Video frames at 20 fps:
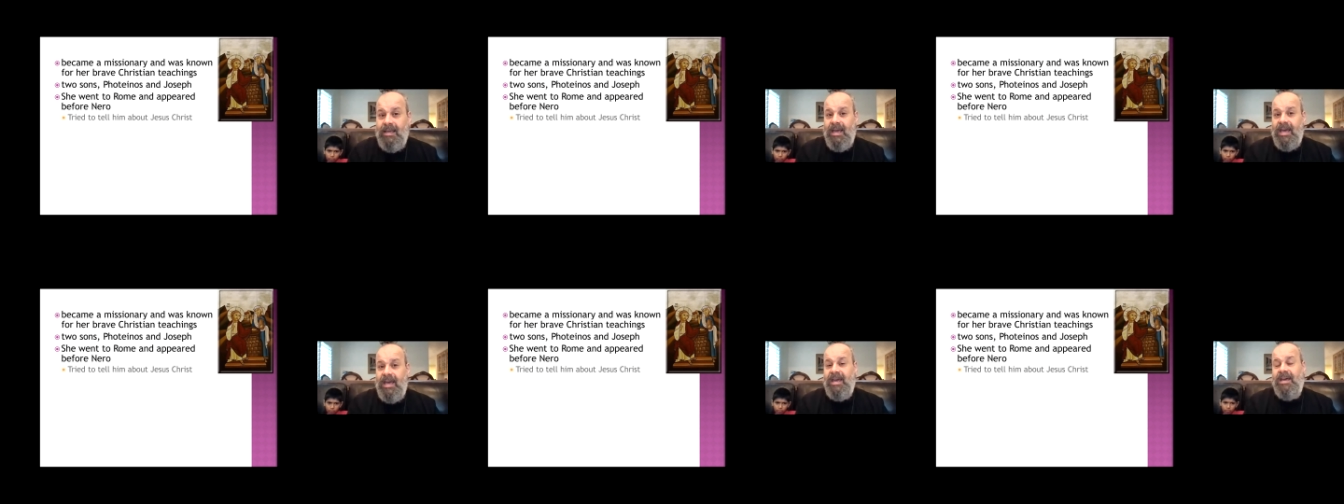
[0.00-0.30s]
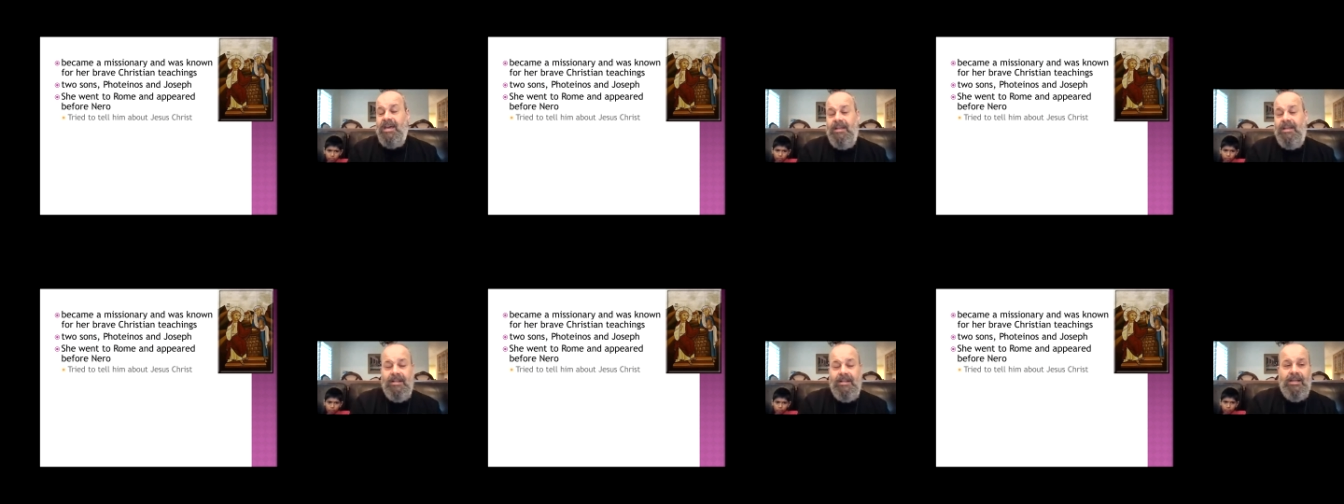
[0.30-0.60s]

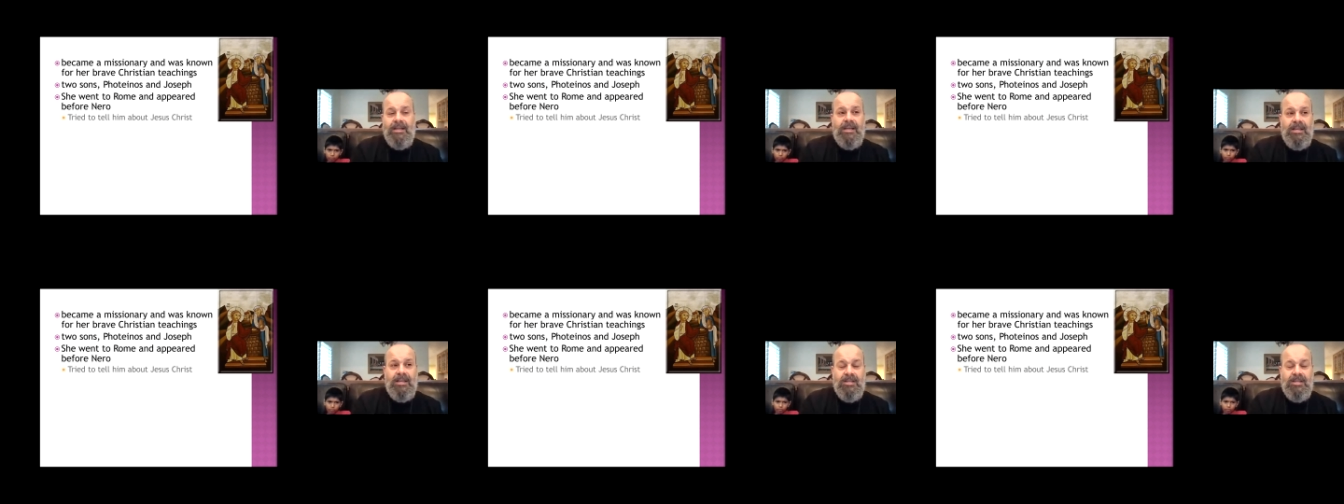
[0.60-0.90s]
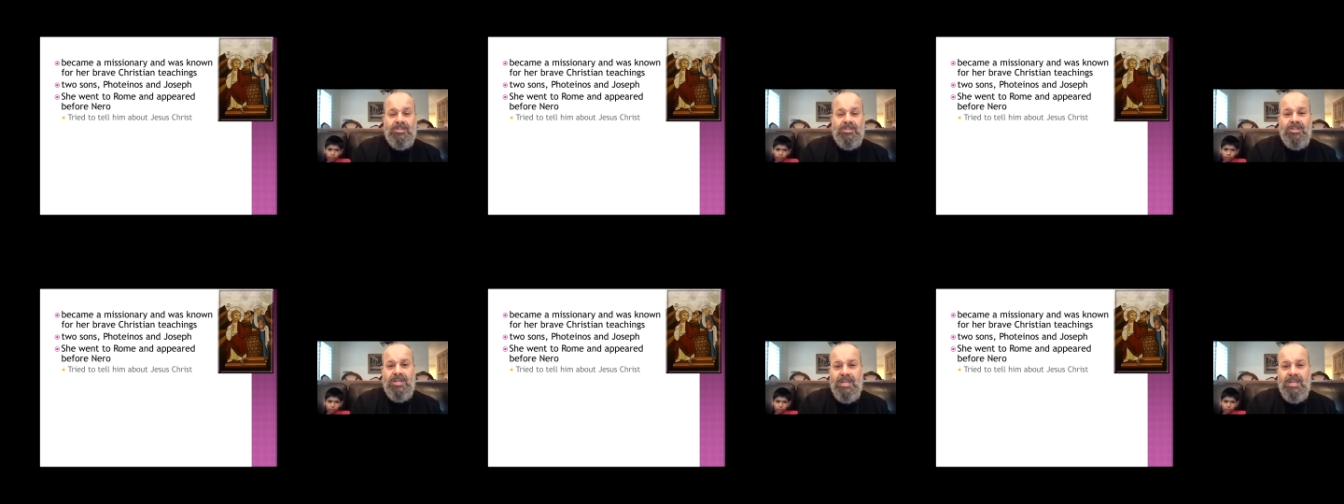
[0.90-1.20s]
and
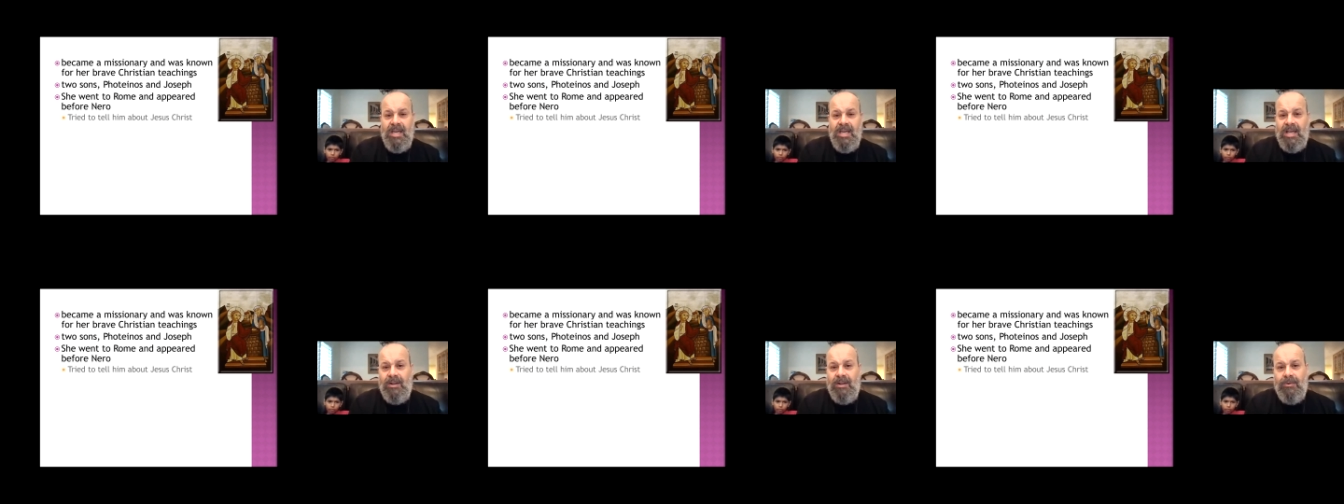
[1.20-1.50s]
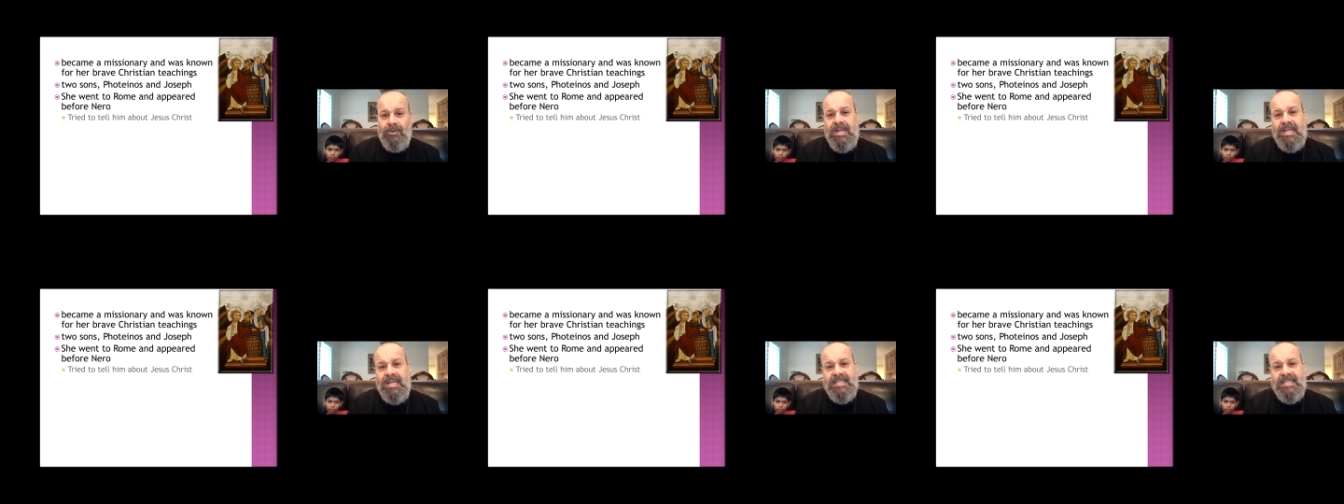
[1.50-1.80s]
he had
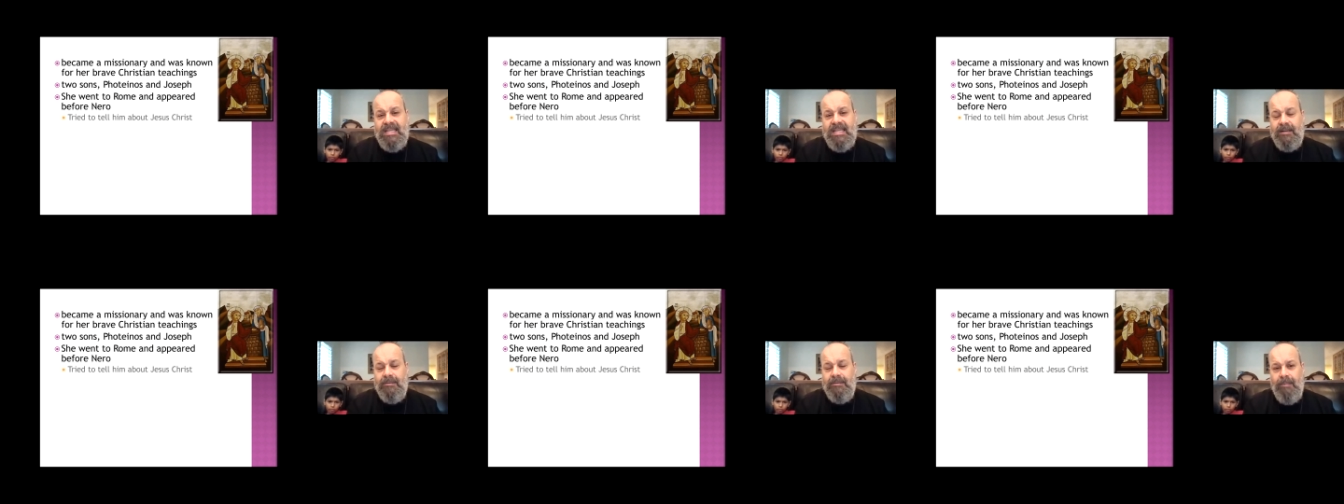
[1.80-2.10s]
already set a,